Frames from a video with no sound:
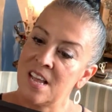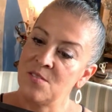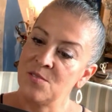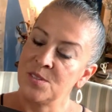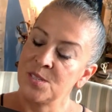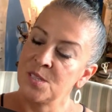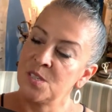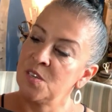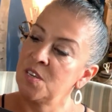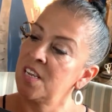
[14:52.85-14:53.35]
I
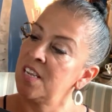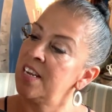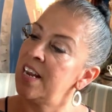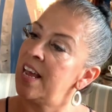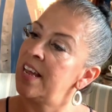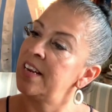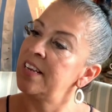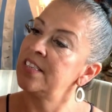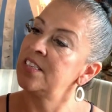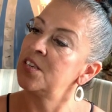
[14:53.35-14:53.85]
was looking
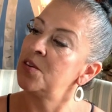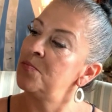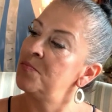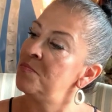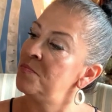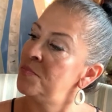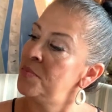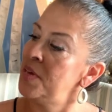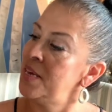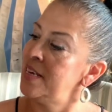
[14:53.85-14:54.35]
at it to
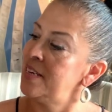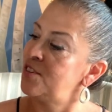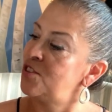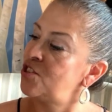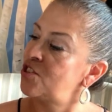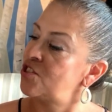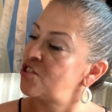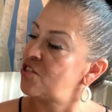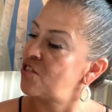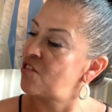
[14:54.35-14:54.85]
make
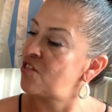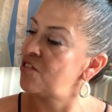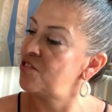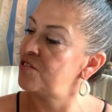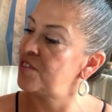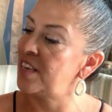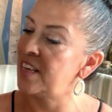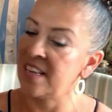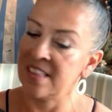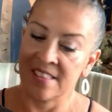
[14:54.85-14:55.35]
sure
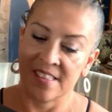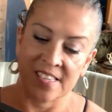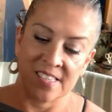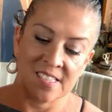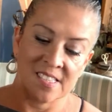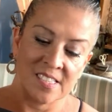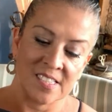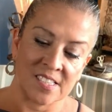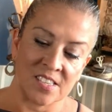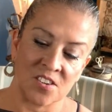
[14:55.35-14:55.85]
that
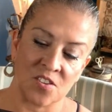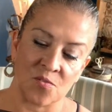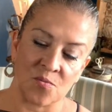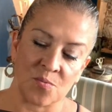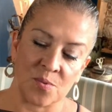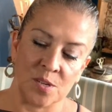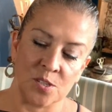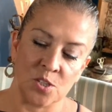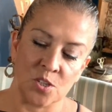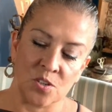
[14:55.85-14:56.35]
this is an
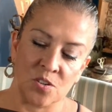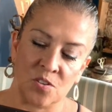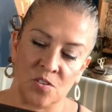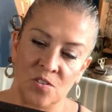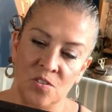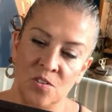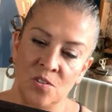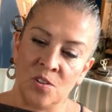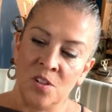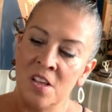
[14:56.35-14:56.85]

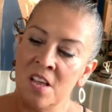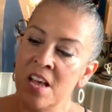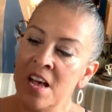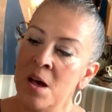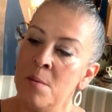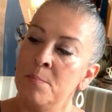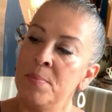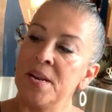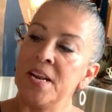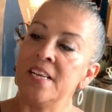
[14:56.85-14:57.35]
original,
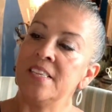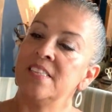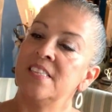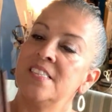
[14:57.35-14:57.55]
but it